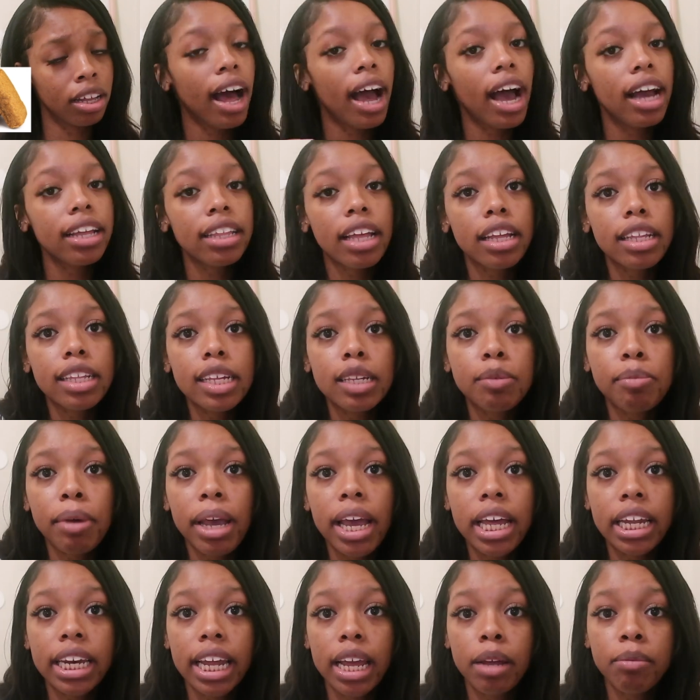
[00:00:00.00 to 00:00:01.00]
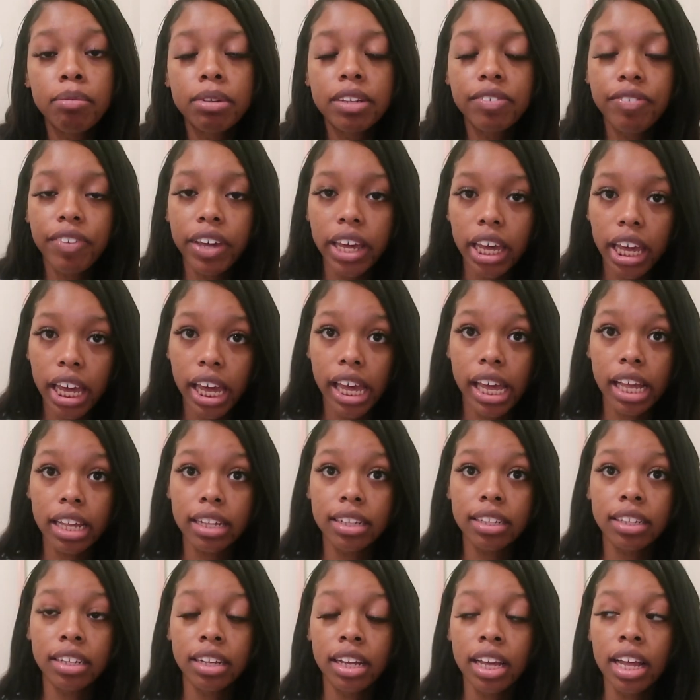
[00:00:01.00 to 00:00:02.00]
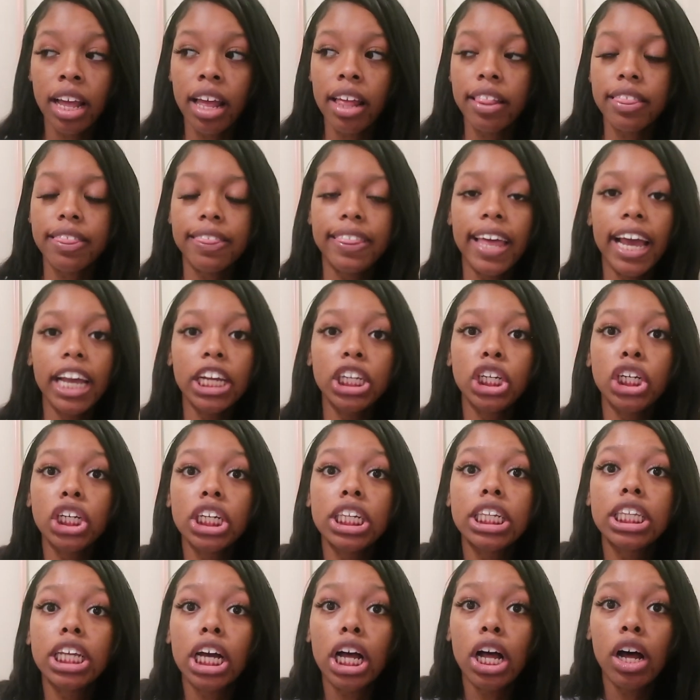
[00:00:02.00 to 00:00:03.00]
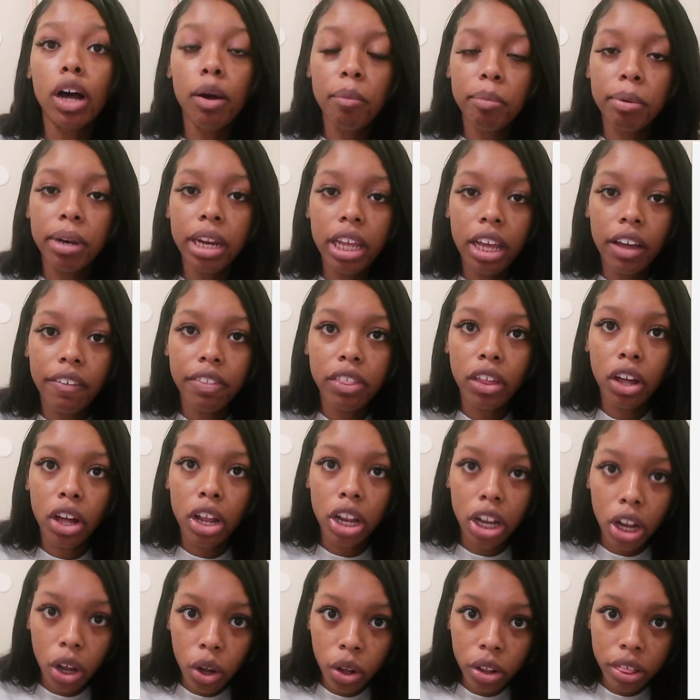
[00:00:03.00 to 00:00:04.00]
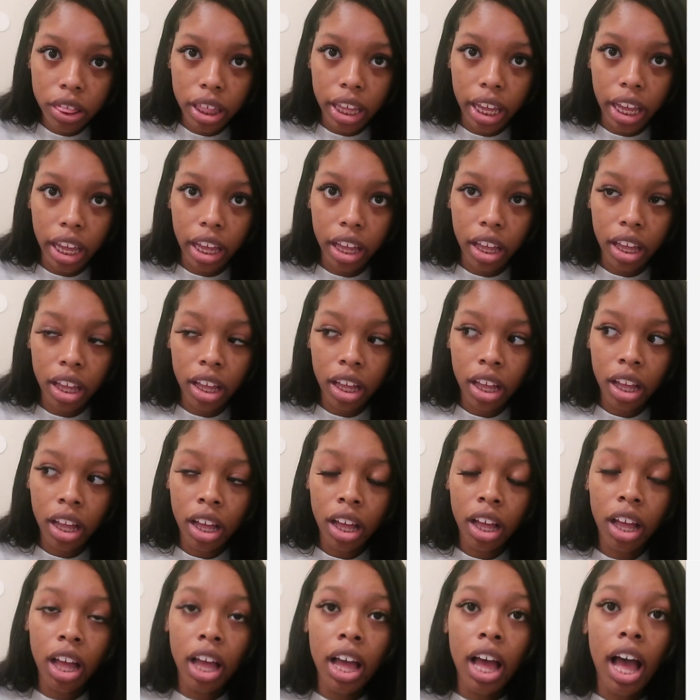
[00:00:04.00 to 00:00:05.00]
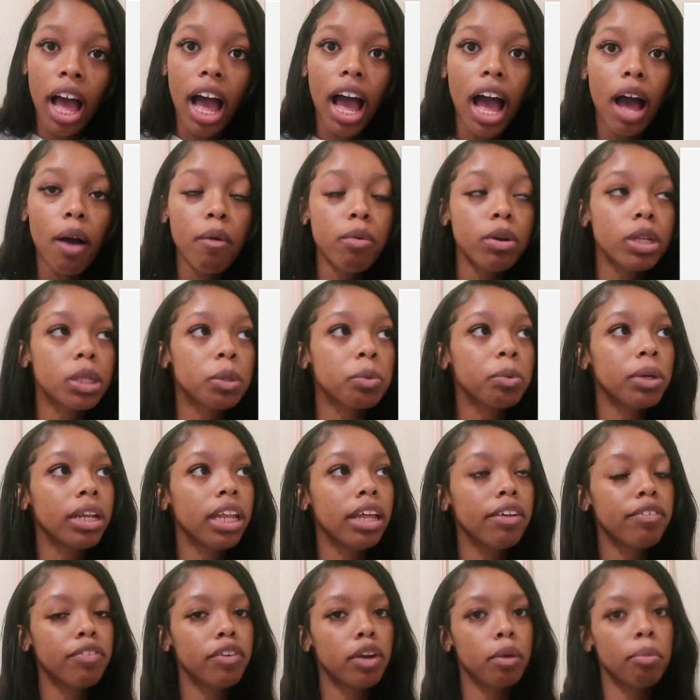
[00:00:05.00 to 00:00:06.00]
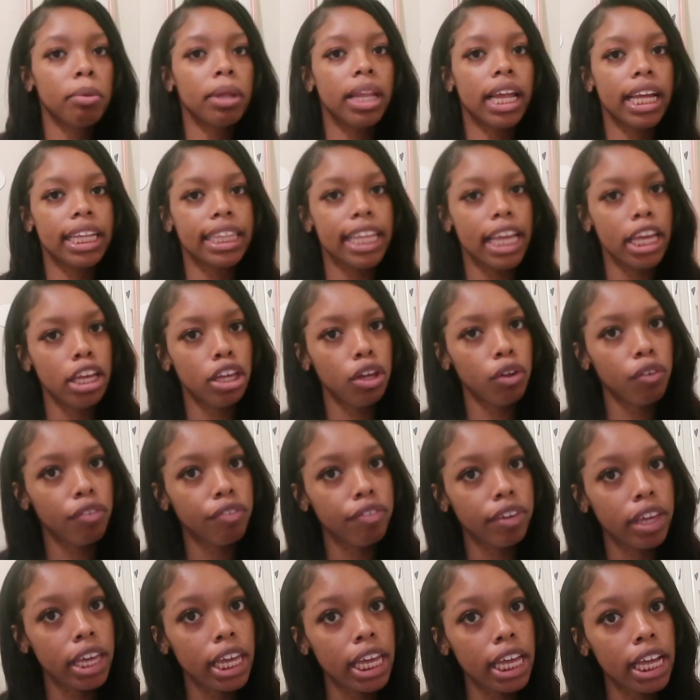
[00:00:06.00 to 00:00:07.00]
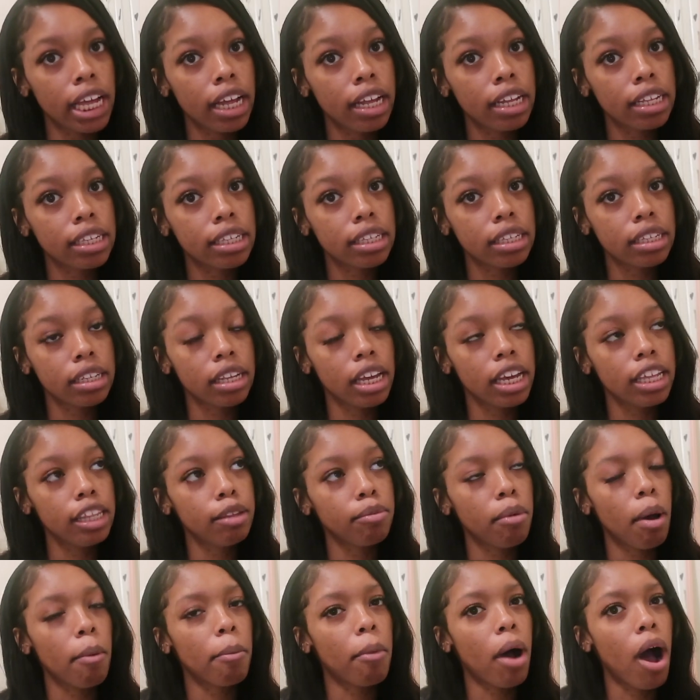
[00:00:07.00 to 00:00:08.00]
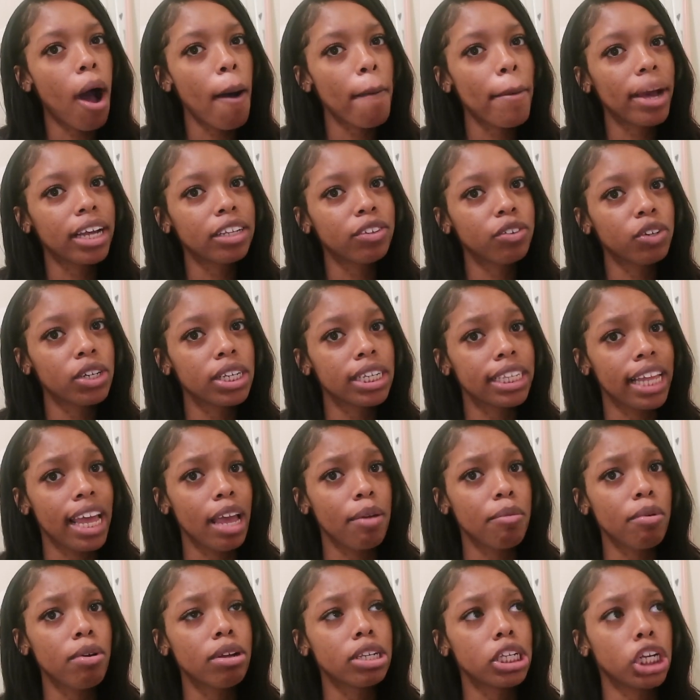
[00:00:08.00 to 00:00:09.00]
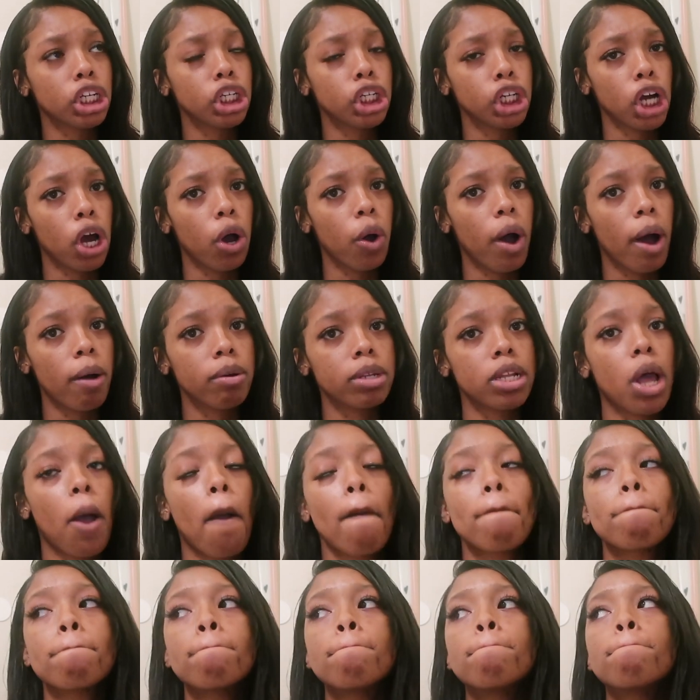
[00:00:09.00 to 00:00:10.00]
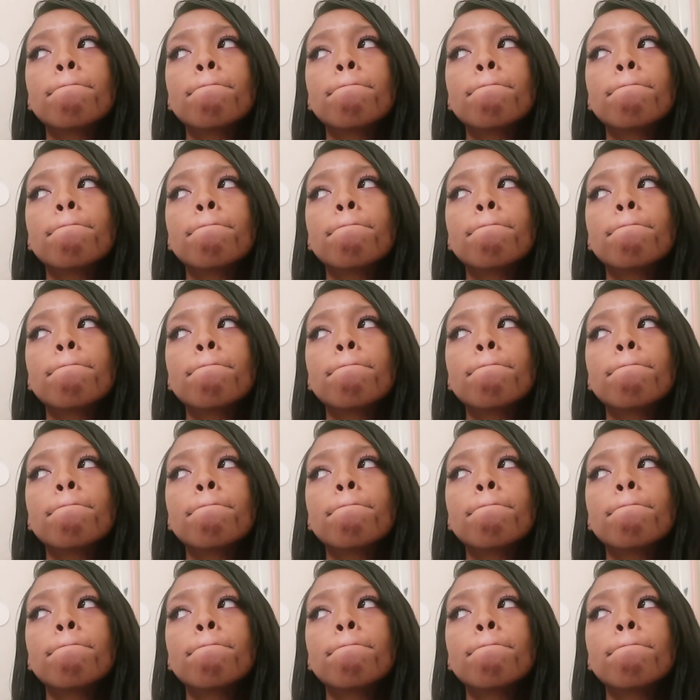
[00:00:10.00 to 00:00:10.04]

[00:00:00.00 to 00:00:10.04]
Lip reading: I thought this man's name was Figs. That's just the company of the clothing. I was really finna be like, thank you, Figs. And then my mom asked for his name. He was like, Joe. I was like,